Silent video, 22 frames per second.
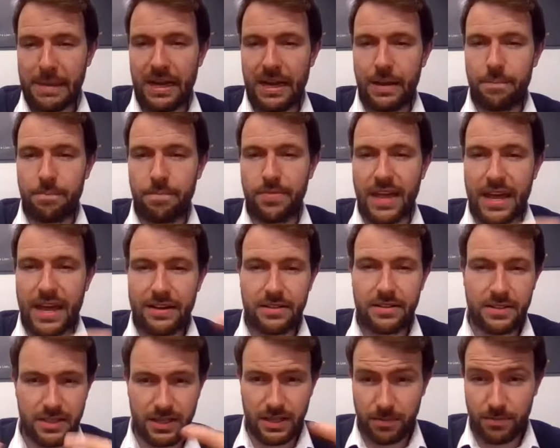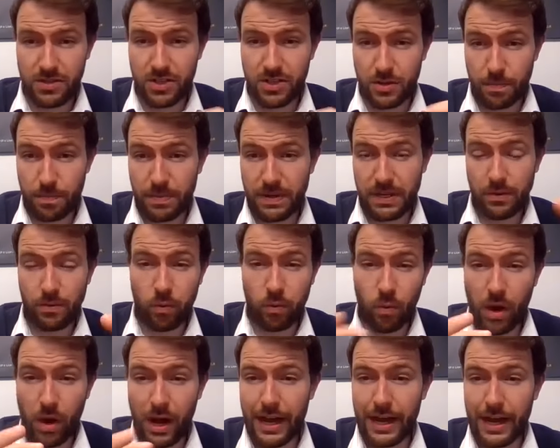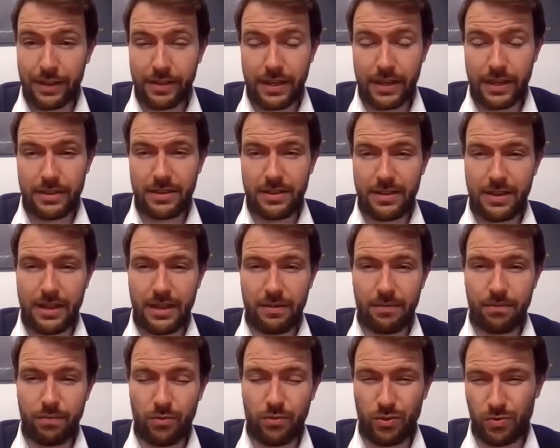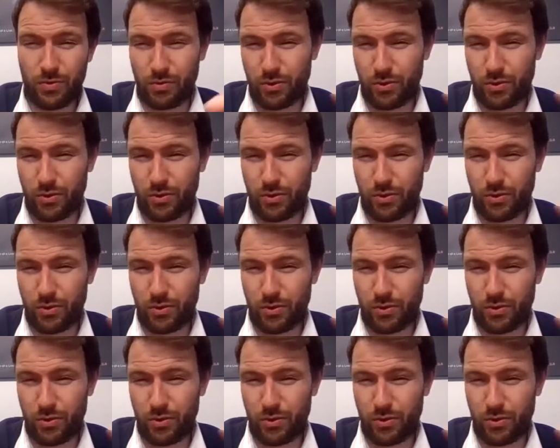That seems to be why they you